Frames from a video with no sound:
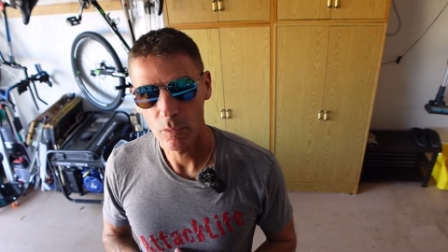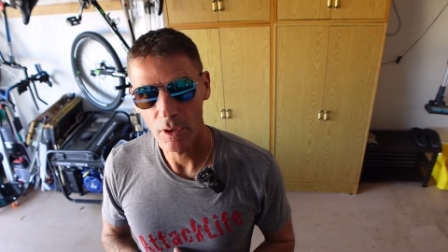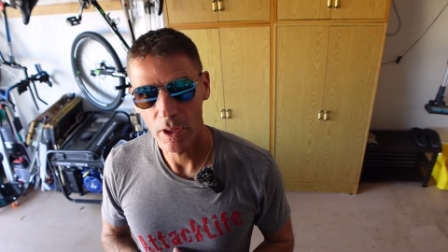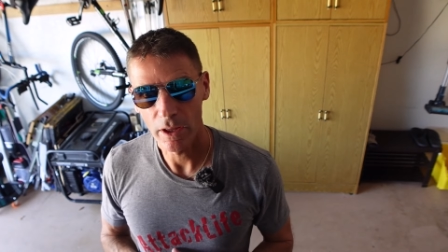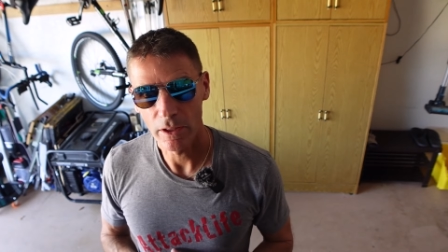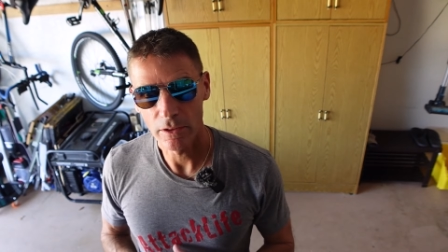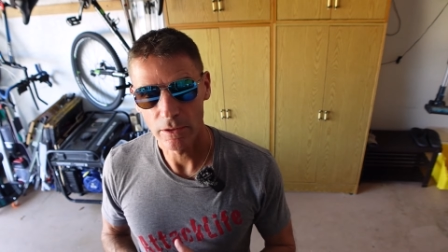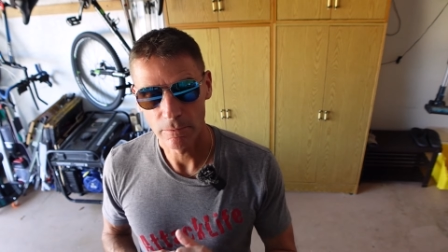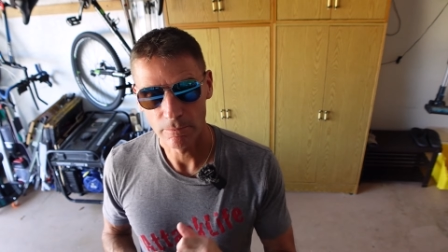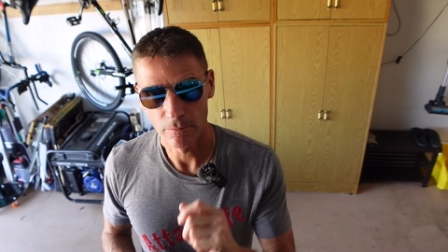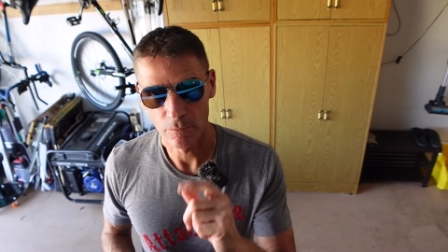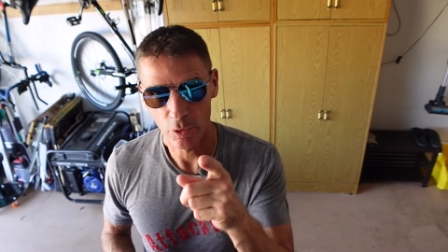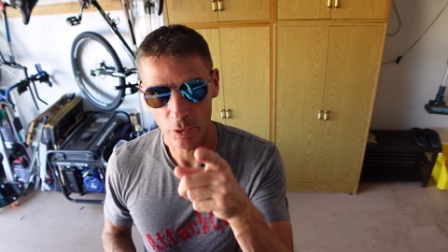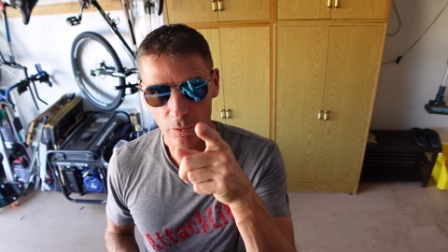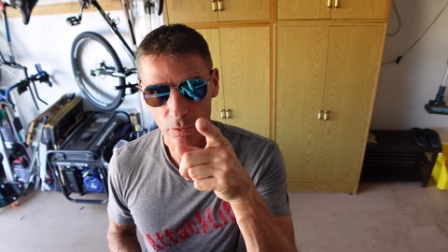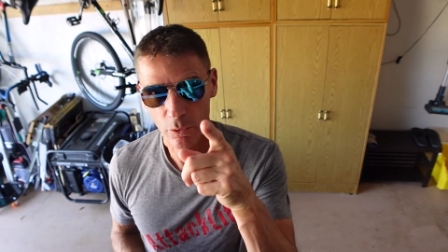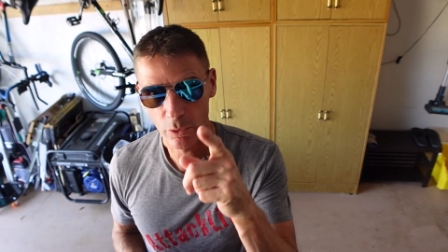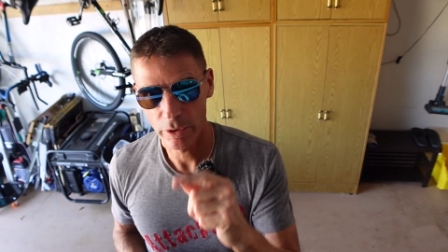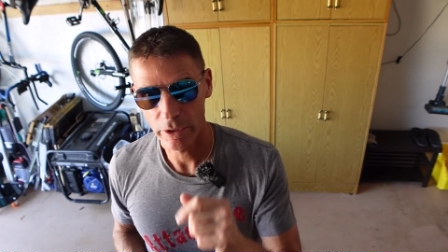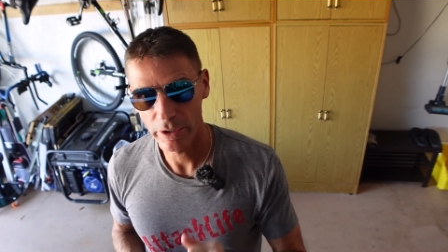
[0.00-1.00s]
I look
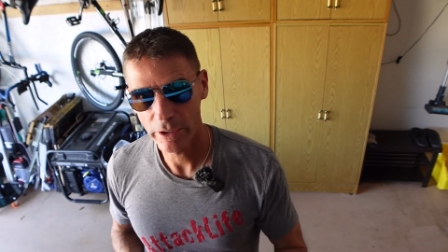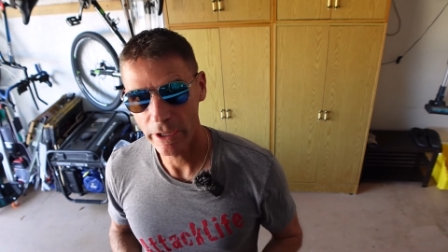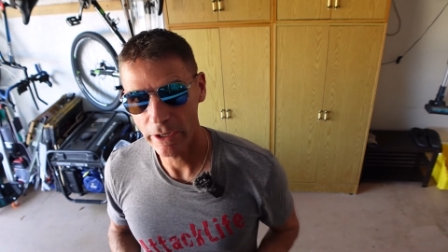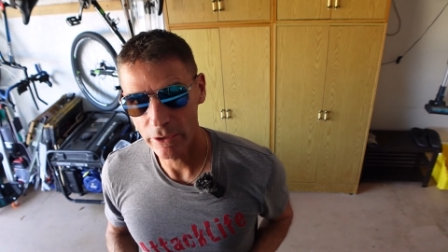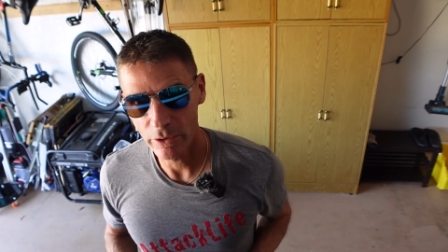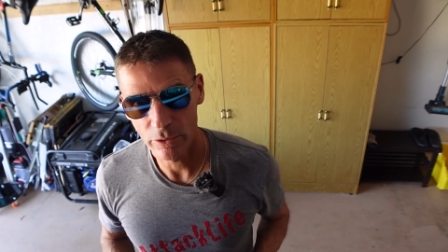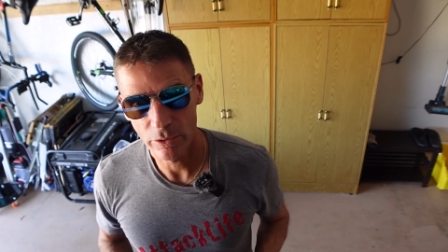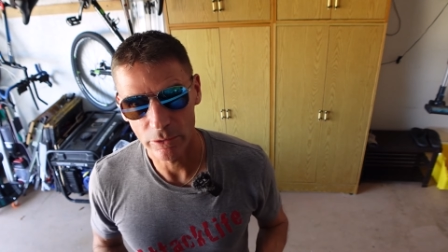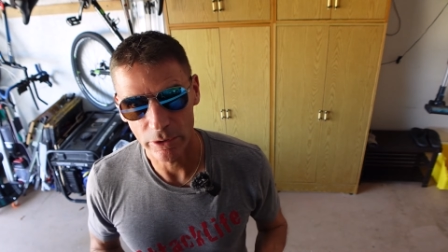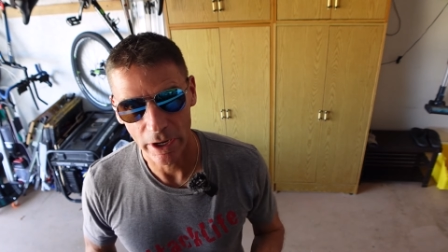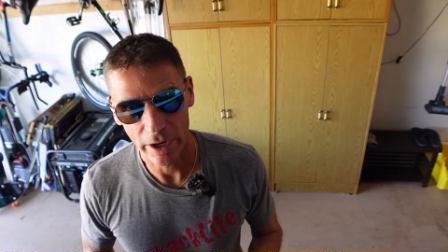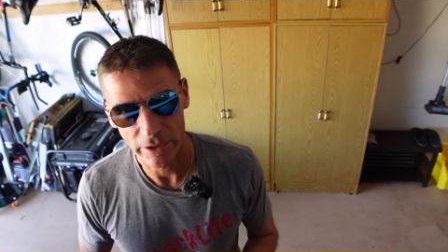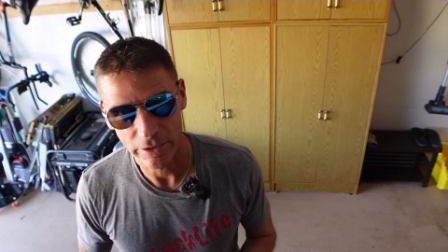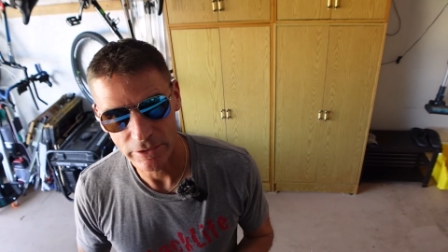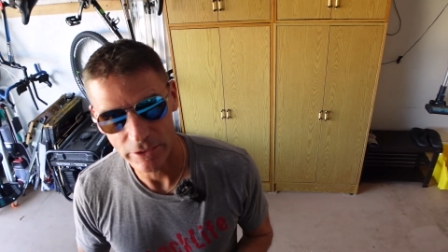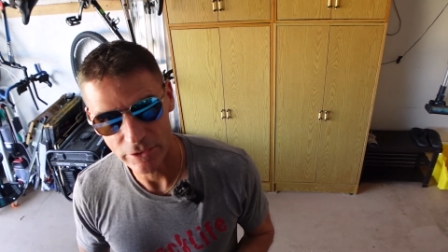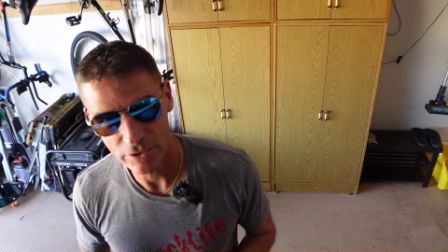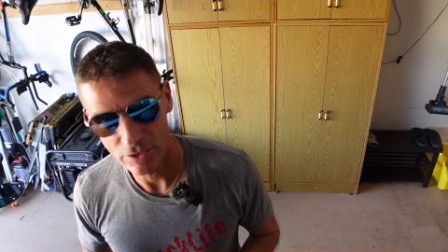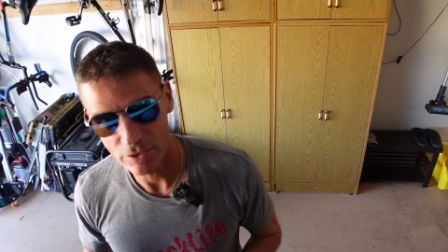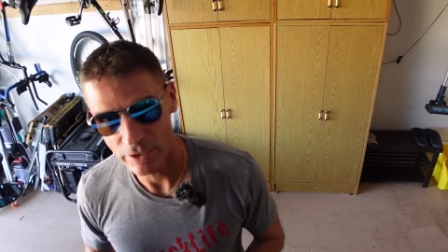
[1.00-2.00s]
forward to getting old, guys,
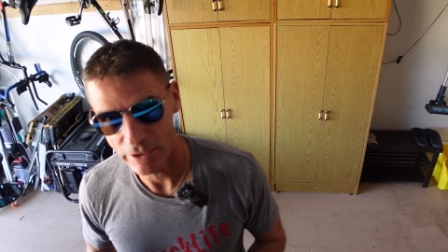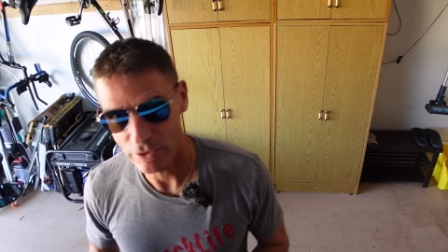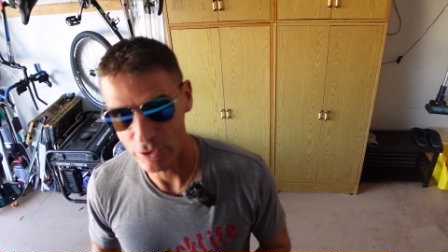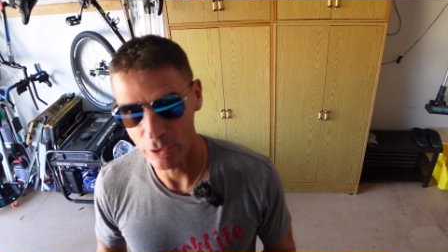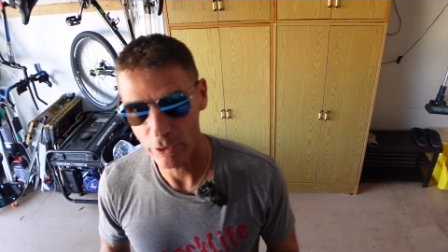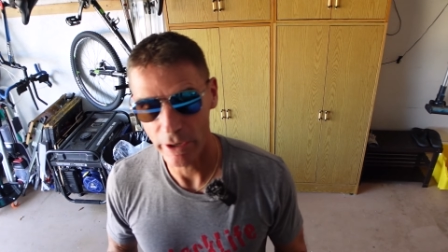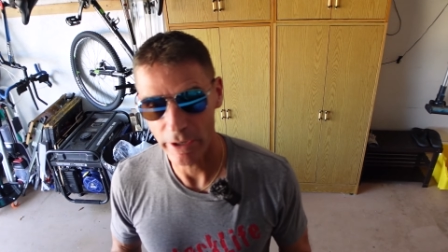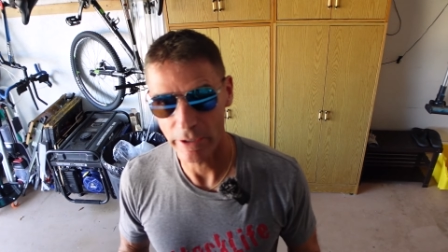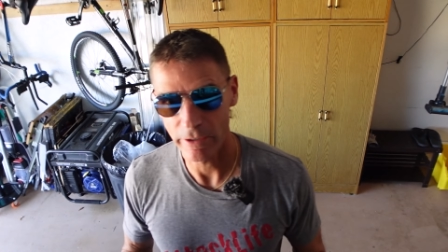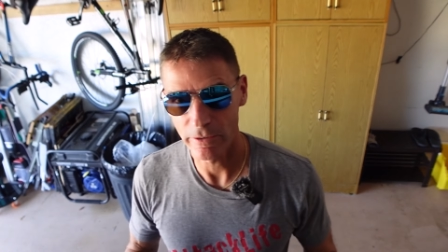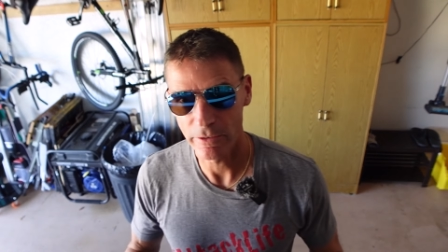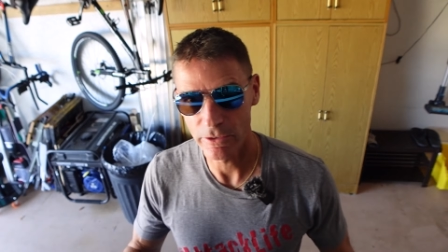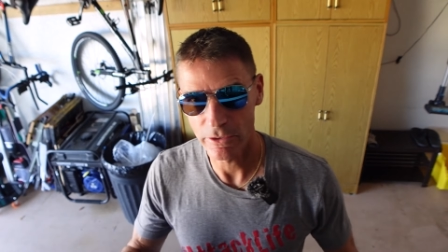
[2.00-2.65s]
it's, it's great.